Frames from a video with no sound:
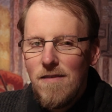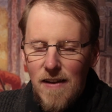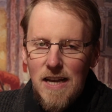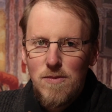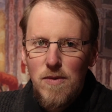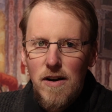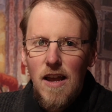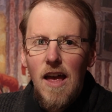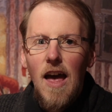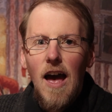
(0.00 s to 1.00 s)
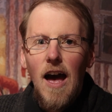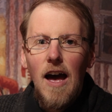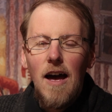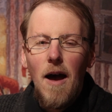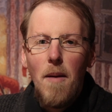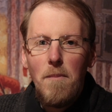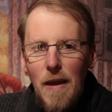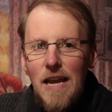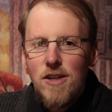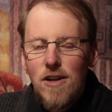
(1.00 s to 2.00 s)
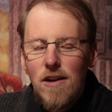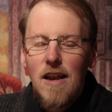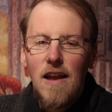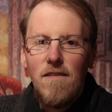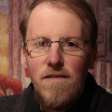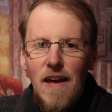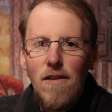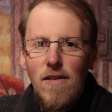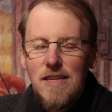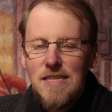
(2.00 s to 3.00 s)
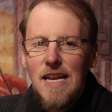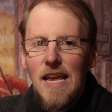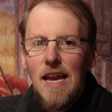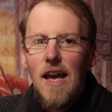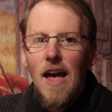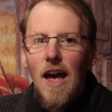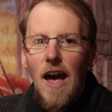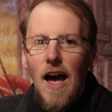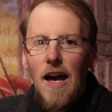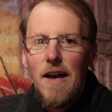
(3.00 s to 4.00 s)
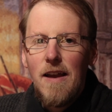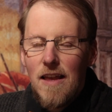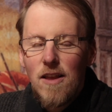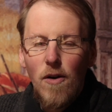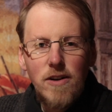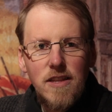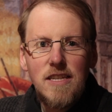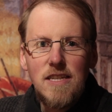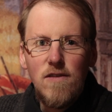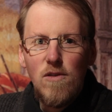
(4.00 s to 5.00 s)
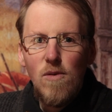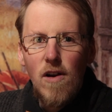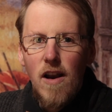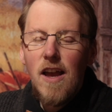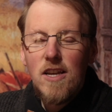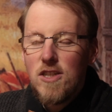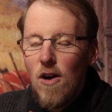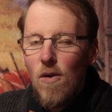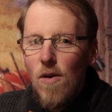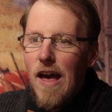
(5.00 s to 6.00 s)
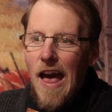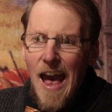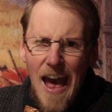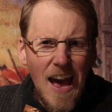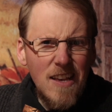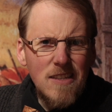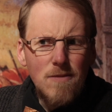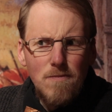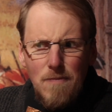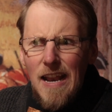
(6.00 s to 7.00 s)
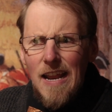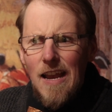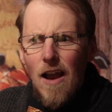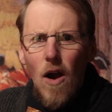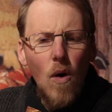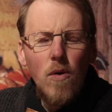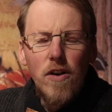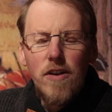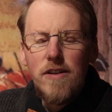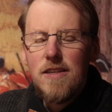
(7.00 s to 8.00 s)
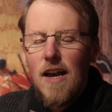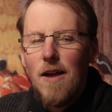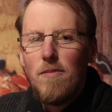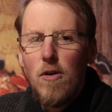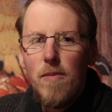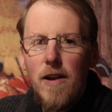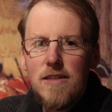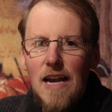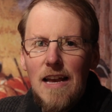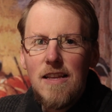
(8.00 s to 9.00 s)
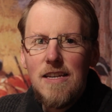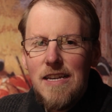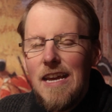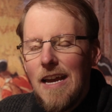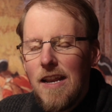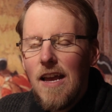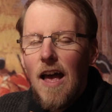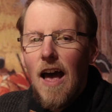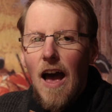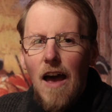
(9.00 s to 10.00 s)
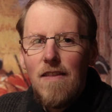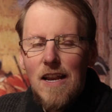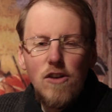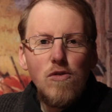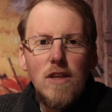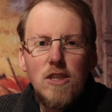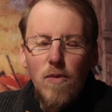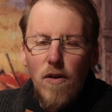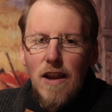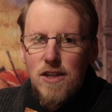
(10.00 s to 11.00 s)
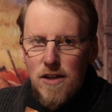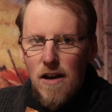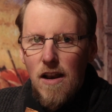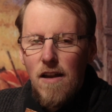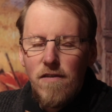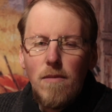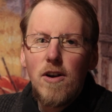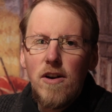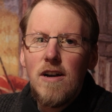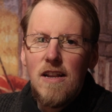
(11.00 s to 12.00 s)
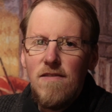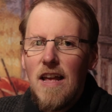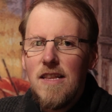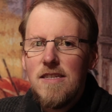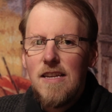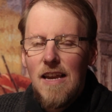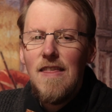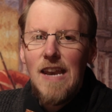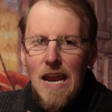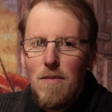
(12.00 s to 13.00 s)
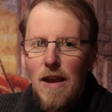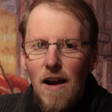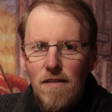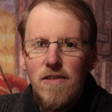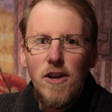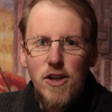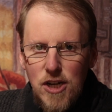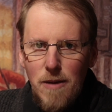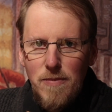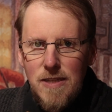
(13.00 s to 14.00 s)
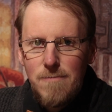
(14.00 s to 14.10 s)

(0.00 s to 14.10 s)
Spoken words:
Vicksburg, a major Confederate city in the course of the Civil War. So, as many owners on Beaubears Island did, they drew inspiration from current events in the naming of their ships.